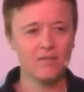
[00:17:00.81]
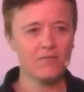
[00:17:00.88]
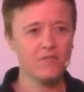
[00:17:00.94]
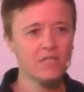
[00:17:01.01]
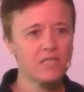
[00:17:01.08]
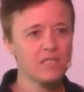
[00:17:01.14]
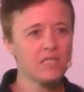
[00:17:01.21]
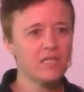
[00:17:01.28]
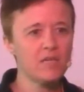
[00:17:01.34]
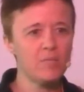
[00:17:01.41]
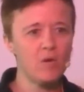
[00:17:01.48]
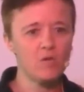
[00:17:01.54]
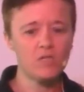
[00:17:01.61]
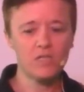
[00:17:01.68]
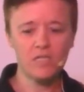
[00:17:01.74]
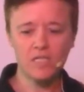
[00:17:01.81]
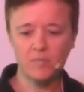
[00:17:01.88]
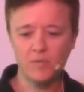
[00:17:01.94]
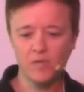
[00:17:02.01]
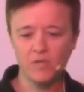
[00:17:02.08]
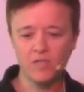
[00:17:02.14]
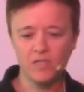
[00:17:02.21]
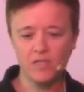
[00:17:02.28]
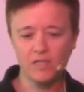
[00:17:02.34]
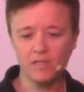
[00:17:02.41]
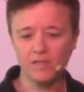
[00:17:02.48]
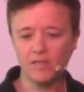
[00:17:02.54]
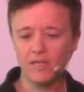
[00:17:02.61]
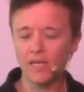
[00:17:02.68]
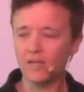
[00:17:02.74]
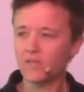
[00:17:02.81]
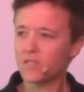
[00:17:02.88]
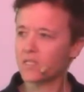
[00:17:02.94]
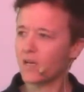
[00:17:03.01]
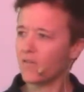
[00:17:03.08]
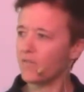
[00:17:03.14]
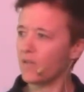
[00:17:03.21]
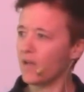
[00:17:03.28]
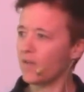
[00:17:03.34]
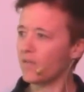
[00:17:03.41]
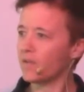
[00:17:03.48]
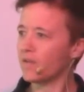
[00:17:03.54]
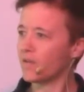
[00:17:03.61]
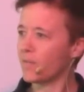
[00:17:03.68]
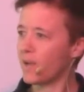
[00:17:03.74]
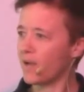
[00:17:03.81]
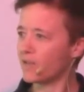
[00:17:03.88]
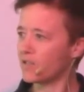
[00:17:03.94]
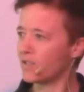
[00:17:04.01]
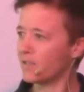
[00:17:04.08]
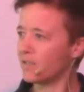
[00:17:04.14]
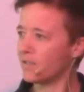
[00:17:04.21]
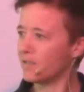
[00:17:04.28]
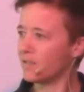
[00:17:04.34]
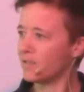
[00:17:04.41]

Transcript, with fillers: physically, emotionally, spiritually, out of self love and compassion.